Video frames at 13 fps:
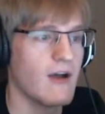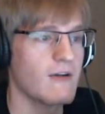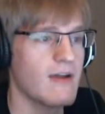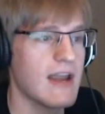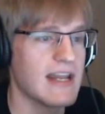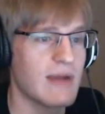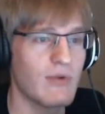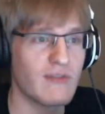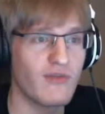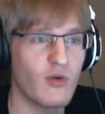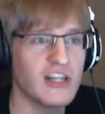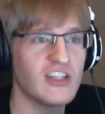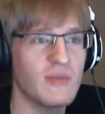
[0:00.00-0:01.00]
All right, and we're at
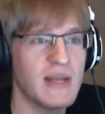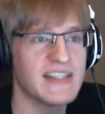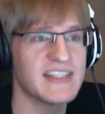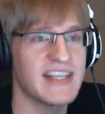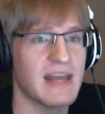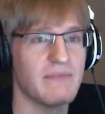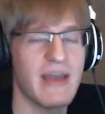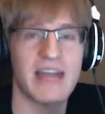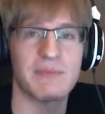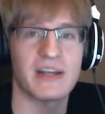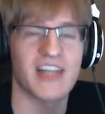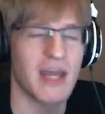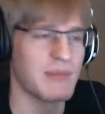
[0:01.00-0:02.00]
42 minutes again.
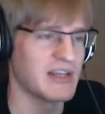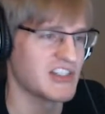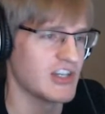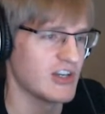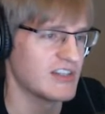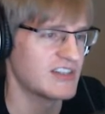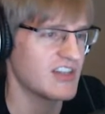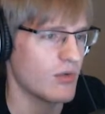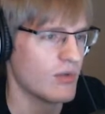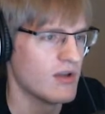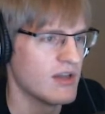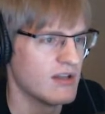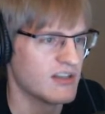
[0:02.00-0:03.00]
Man, my timing's good. So
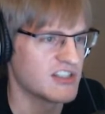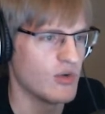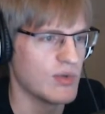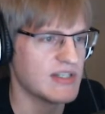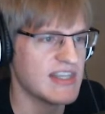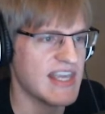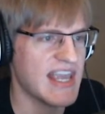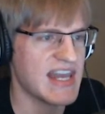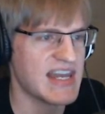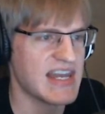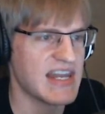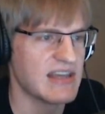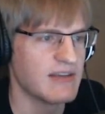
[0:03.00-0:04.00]
let's go into the
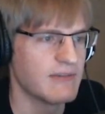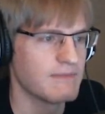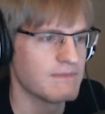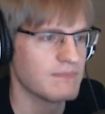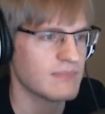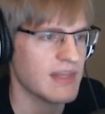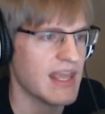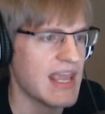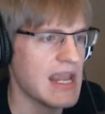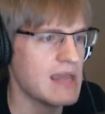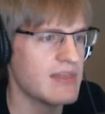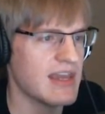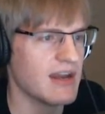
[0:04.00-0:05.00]
inn.
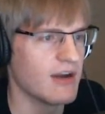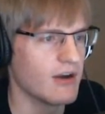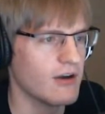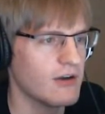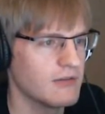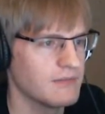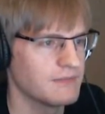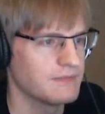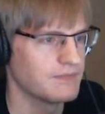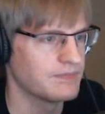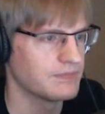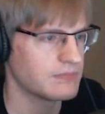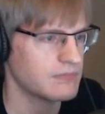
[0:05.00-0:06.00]
Hey there.
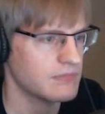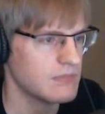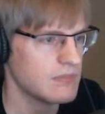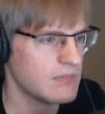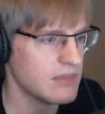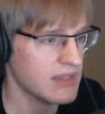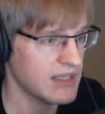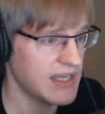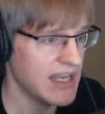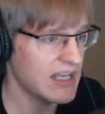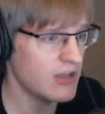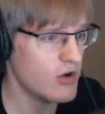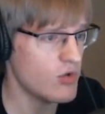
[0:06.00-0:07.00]

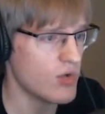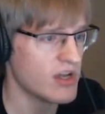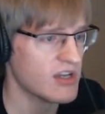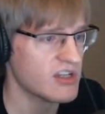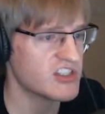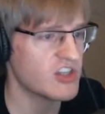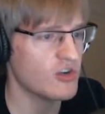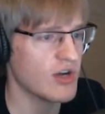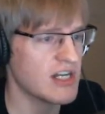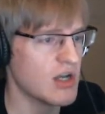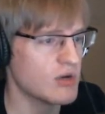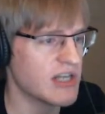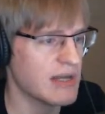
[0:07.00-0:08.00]
Hello, sorry,
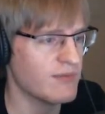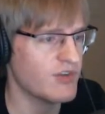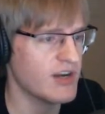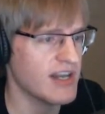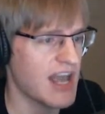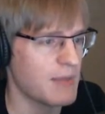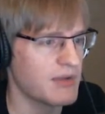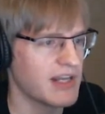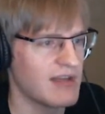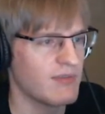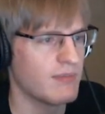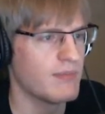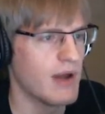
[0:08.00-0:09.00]
no time for a nap. Can I
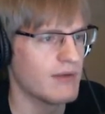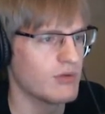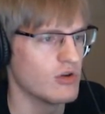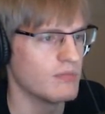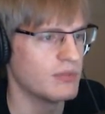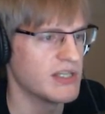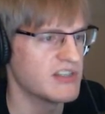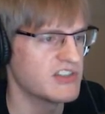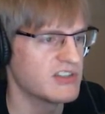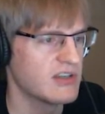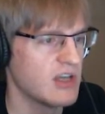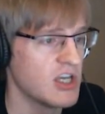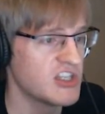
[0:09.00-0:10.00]
have a room, please?
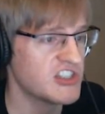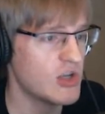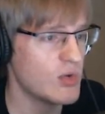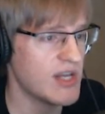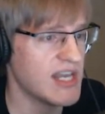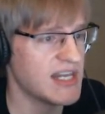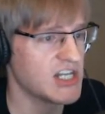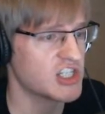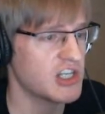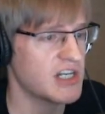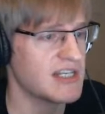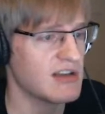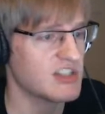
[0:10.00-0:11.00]
Snowdin is
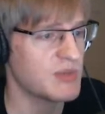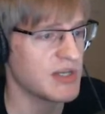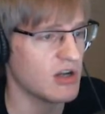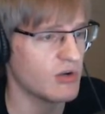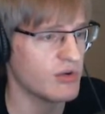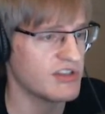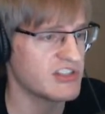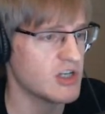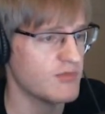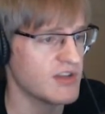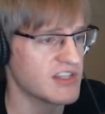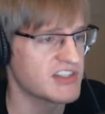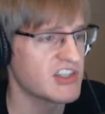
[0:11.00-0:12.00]
shutting down so we can all go to the
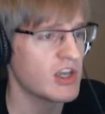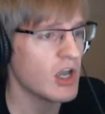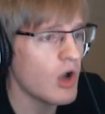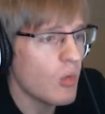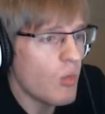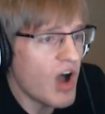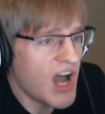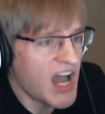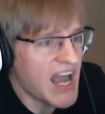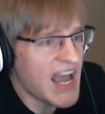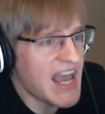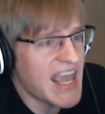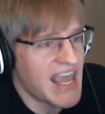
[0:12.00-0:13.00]
surface.
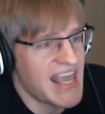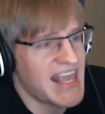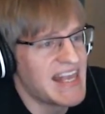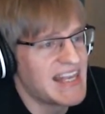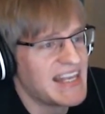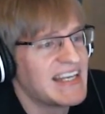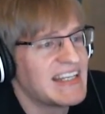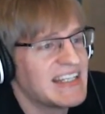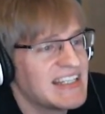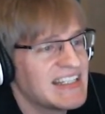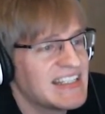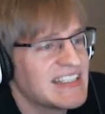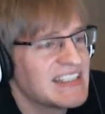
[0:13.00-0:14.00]
Why?
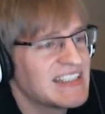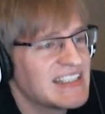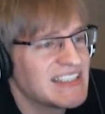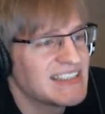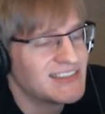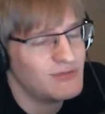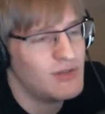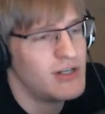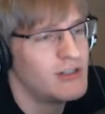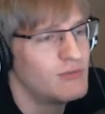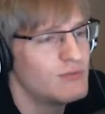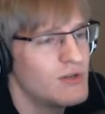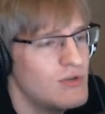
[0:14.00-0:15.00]
I
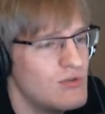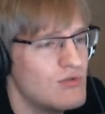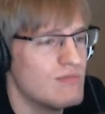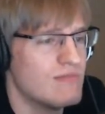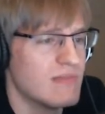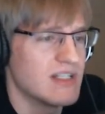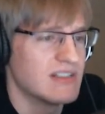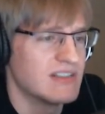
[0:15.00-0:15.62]
wanted a room.